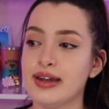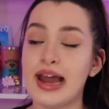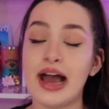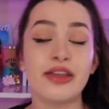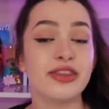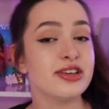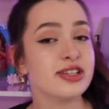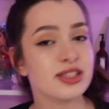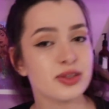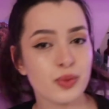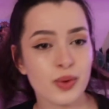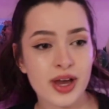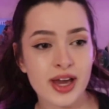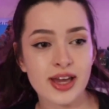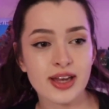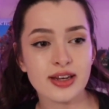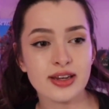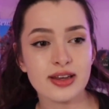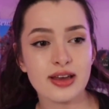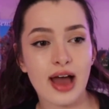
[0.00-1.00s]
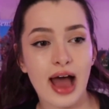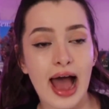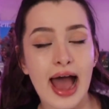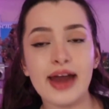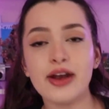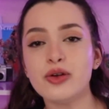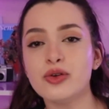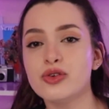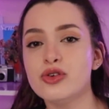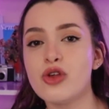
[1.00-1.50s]
Now this one, I
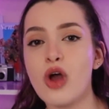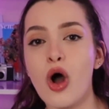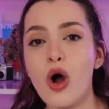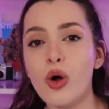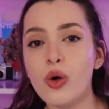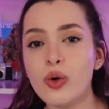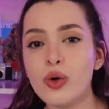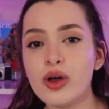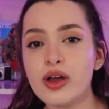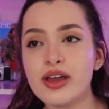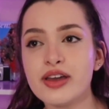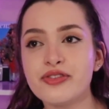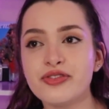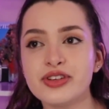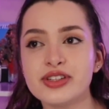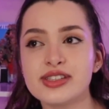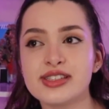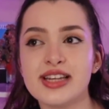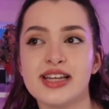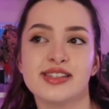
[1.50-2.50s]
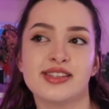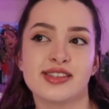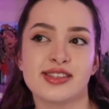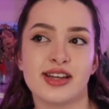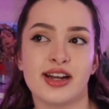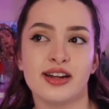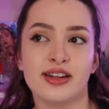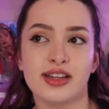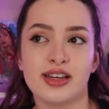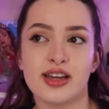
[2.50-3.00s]
don't know if it's
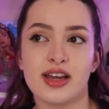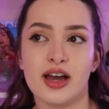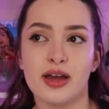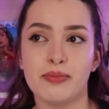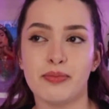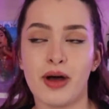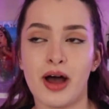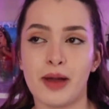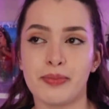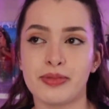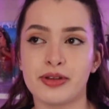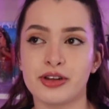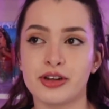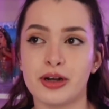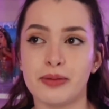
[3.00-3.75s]
necessarily an unpopular